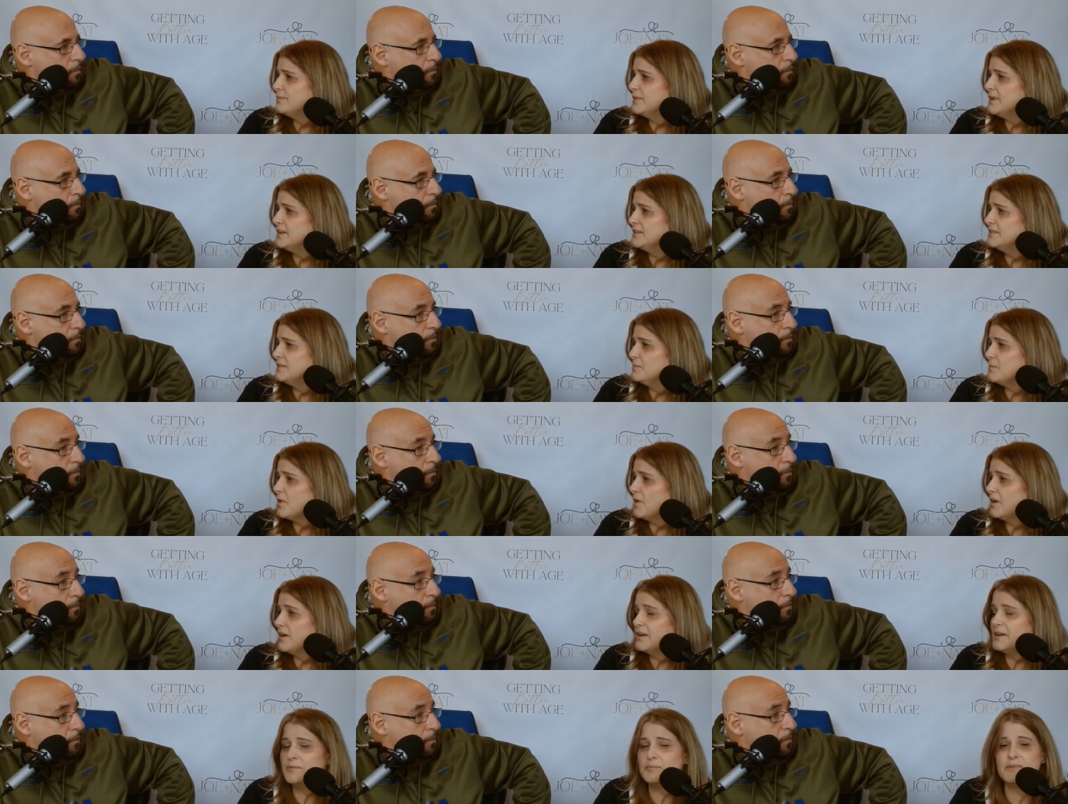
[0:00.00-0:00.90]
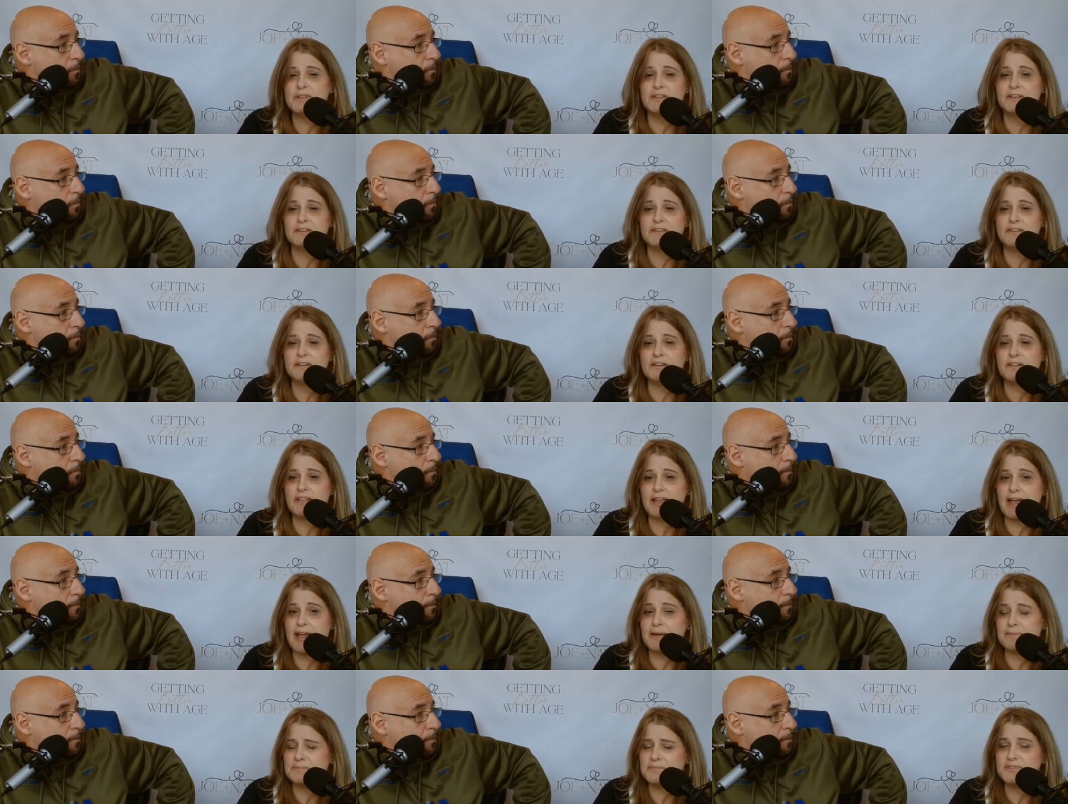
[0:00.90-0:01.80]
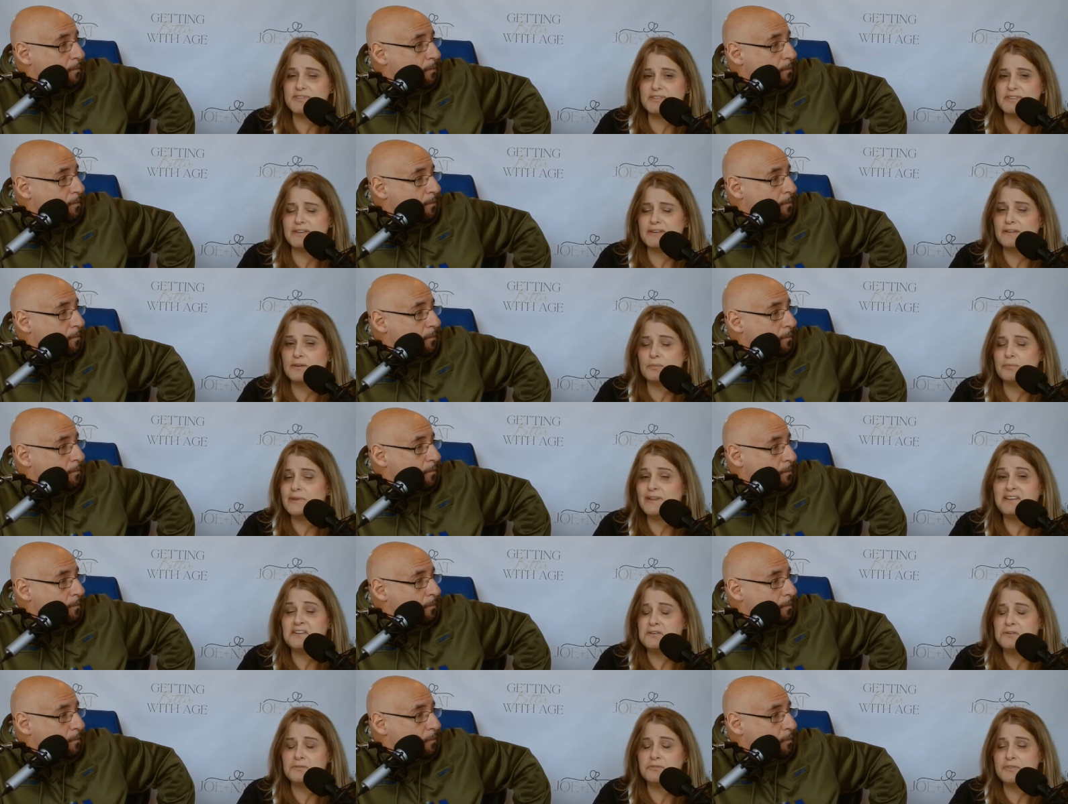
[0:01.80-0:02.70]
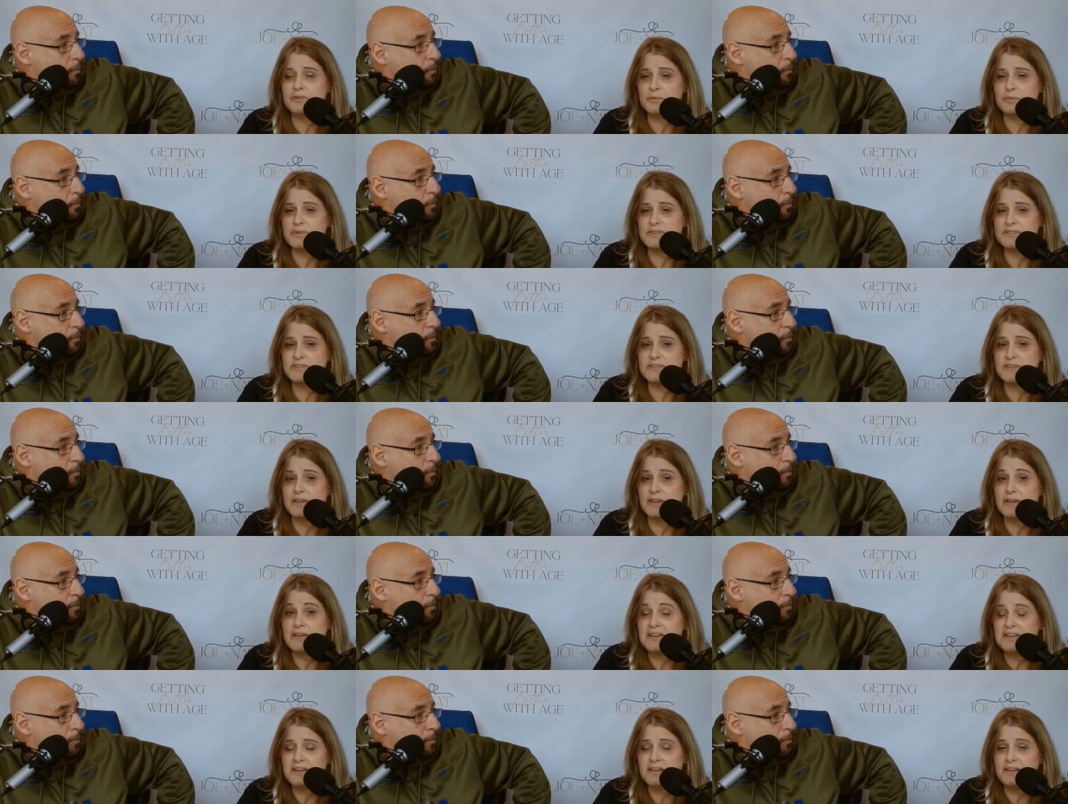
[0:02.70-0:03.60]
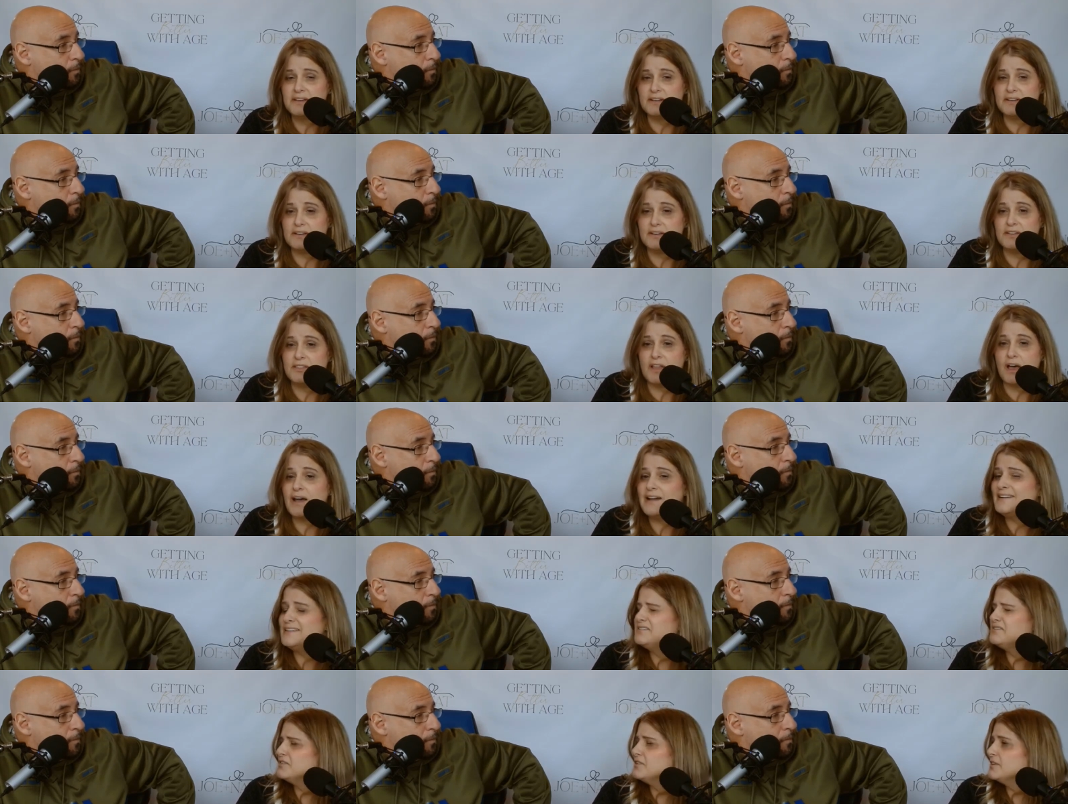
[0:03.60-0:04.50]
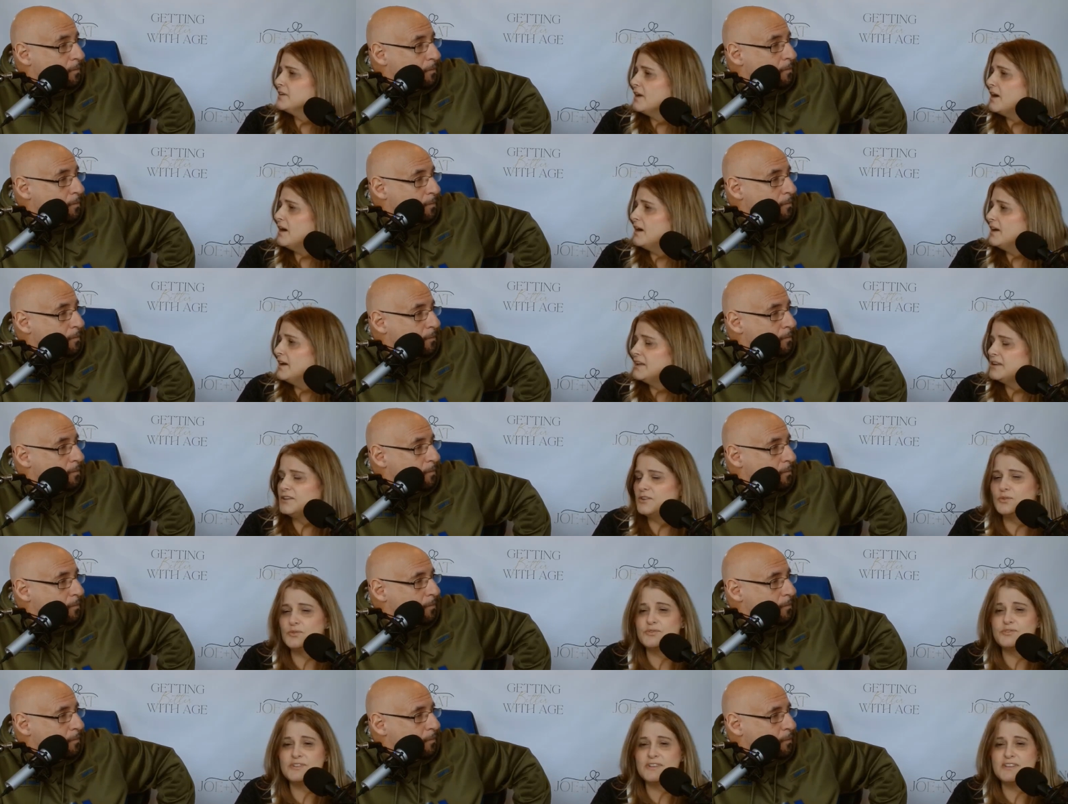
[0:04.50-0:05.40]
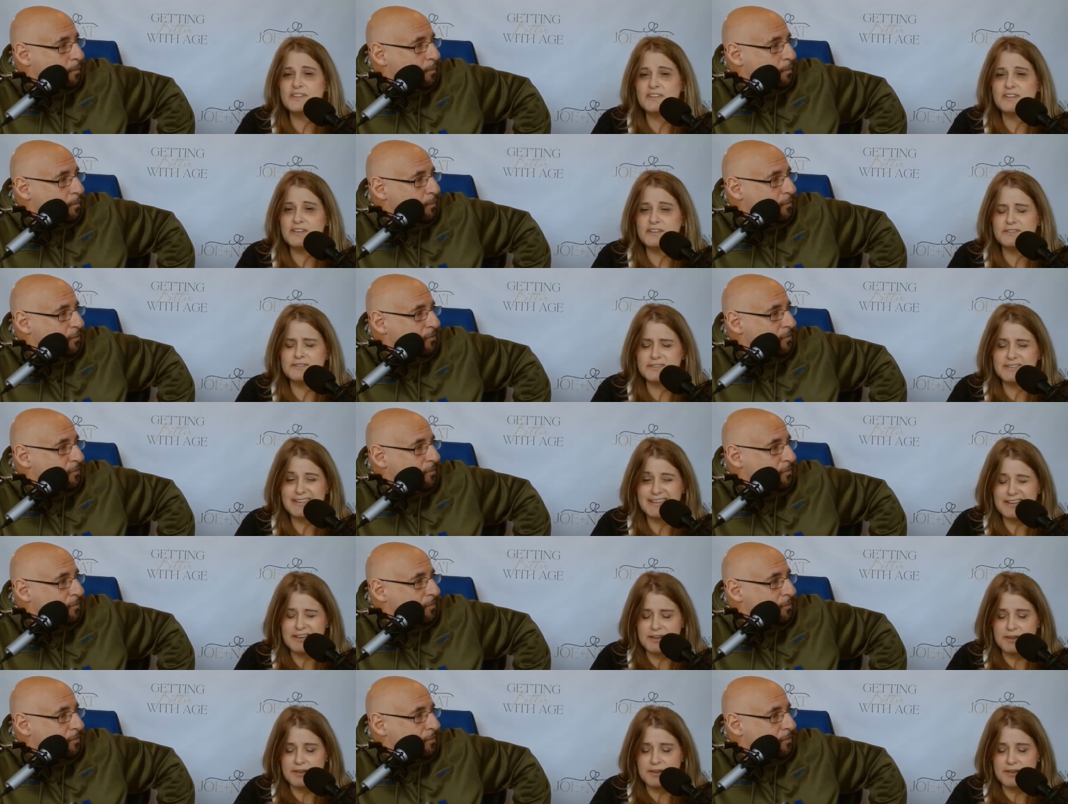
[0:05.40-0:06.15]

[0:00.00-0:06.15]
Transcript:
Speaker 1: when Damar Hamlin collapsed and nobody knew if he was alive or not, and you see these